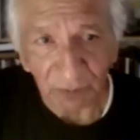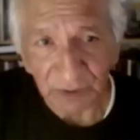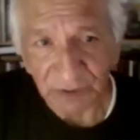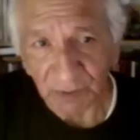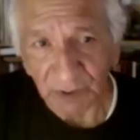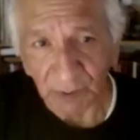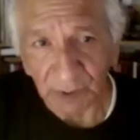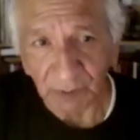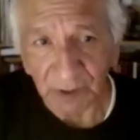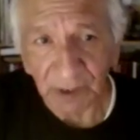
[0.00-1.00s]
with which where
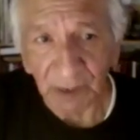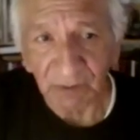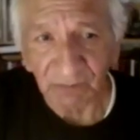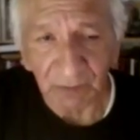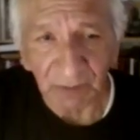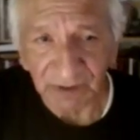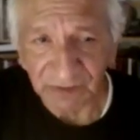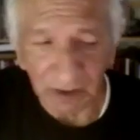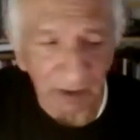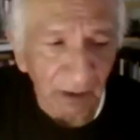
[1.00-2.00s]
we are coming from, I
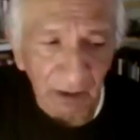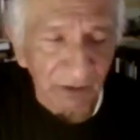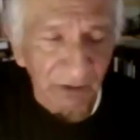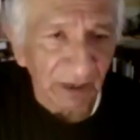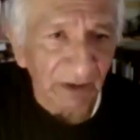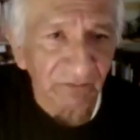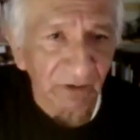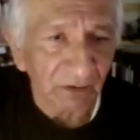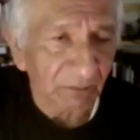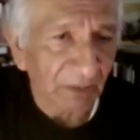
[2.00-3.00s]
said, you have
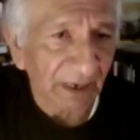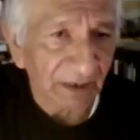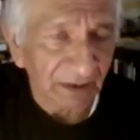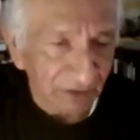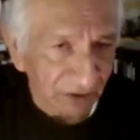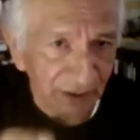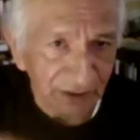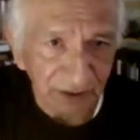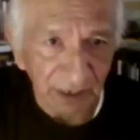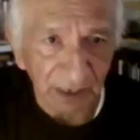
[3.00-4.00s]
to look back at your
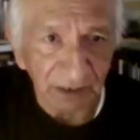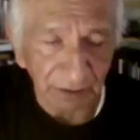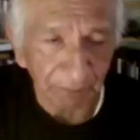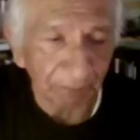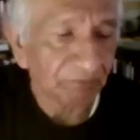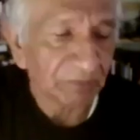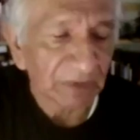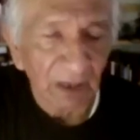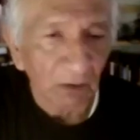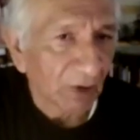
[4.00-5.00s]

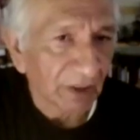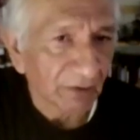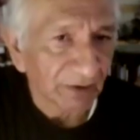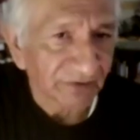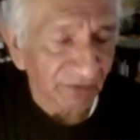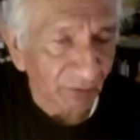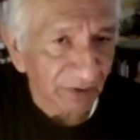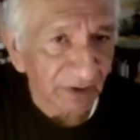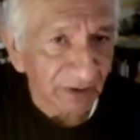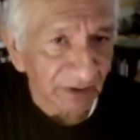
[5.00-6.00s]
education, whether it's
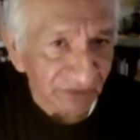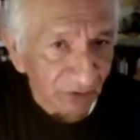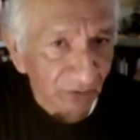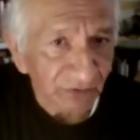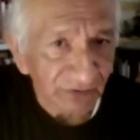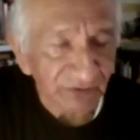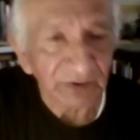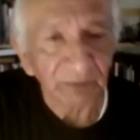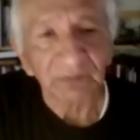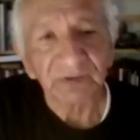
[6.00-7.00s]
within the school
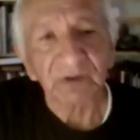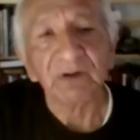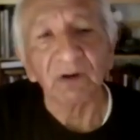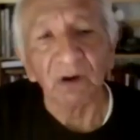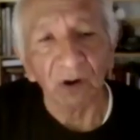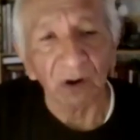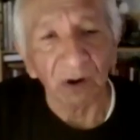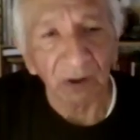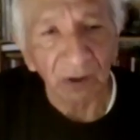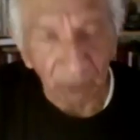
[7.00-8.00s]
systems
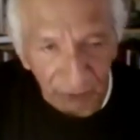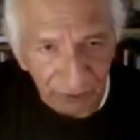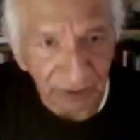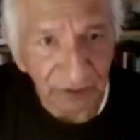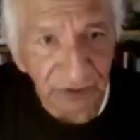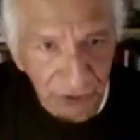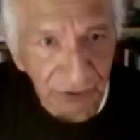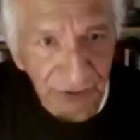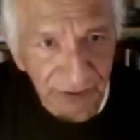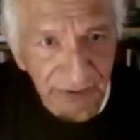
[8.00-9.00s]
or within the
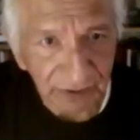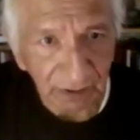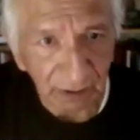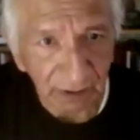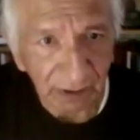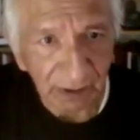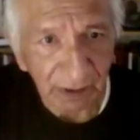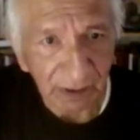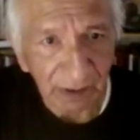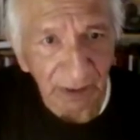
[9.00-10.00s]
churches.
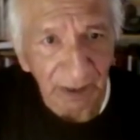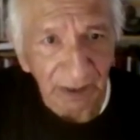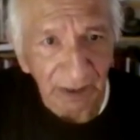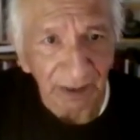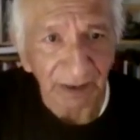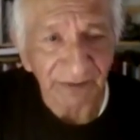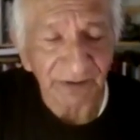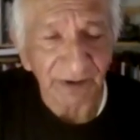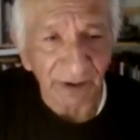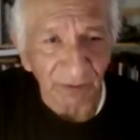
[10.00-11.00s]
And I
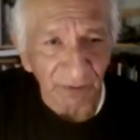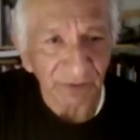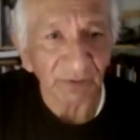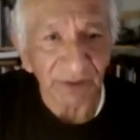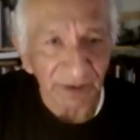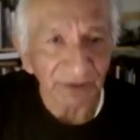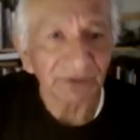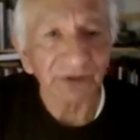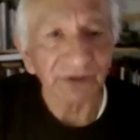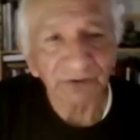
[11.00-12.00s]
said, it was within
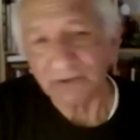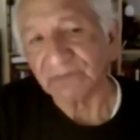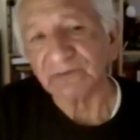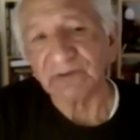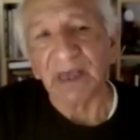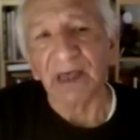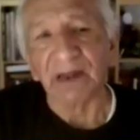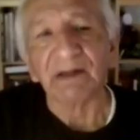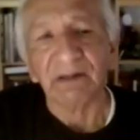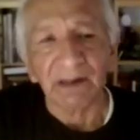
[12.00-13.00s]
the churches
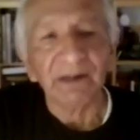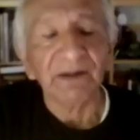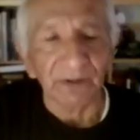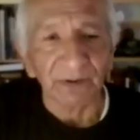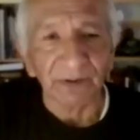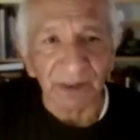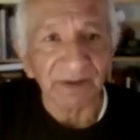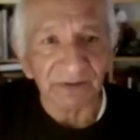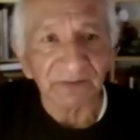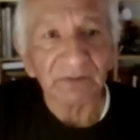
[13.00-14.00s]
that,
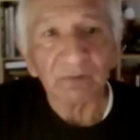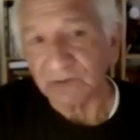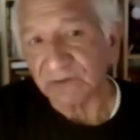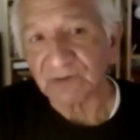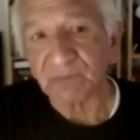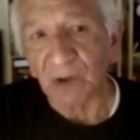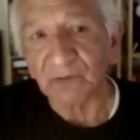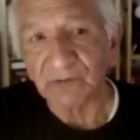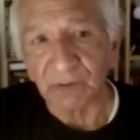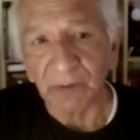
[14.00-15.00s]
that this was
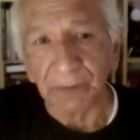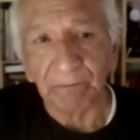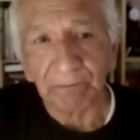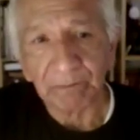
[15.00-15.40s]
exposed to me.